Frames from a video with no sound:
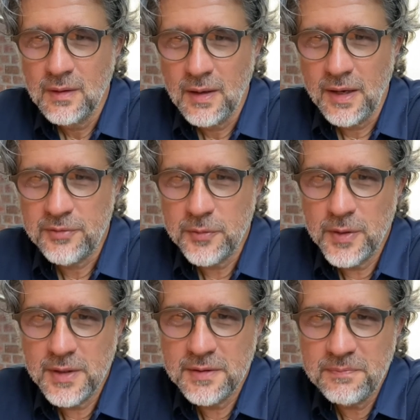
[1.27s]
Hi
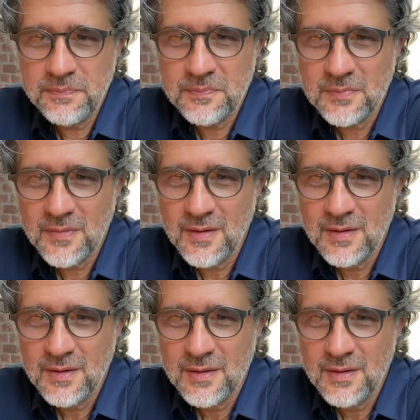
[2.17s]
everyone,
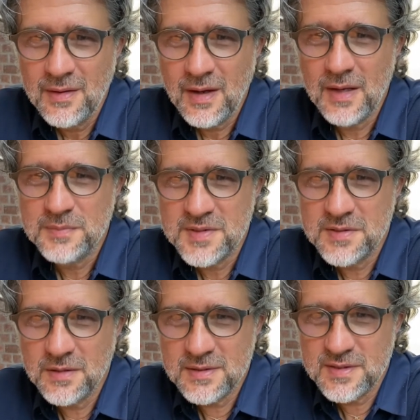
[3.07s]
I'm
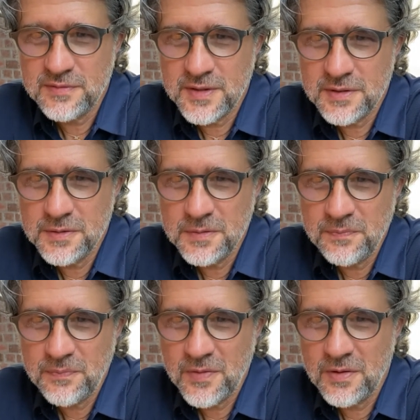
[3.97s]
Silas Azevedo,
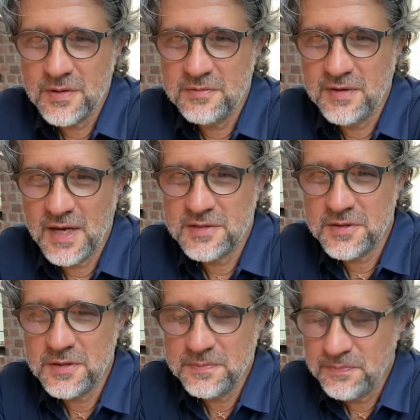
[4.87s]
your
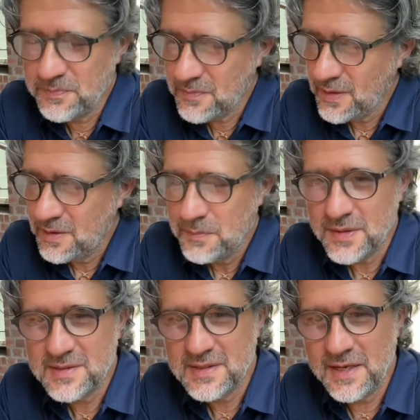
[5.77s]
advisor. I'm
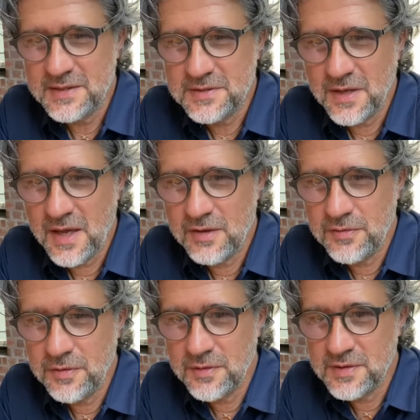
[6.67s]
excited to have
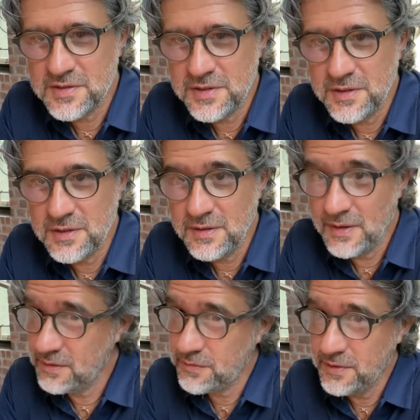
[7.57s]
you this year
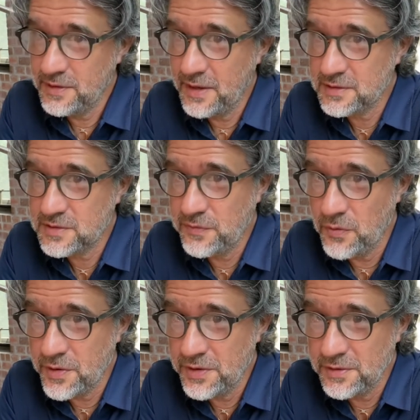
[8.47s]
and for the next
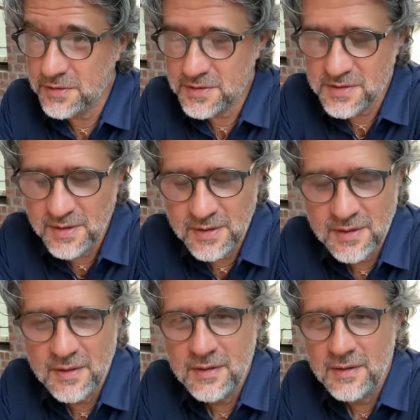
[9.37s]
four years.
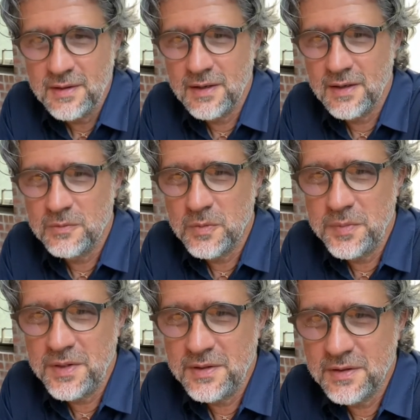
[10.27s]
Uh, we'll
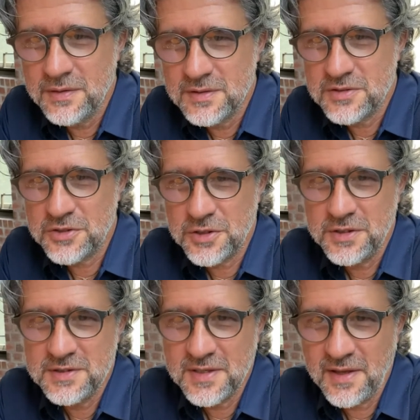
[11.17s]
be on this
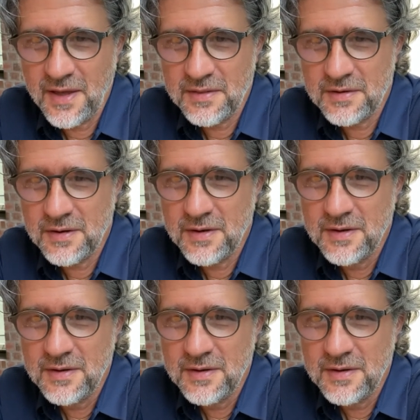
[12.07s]
journey together.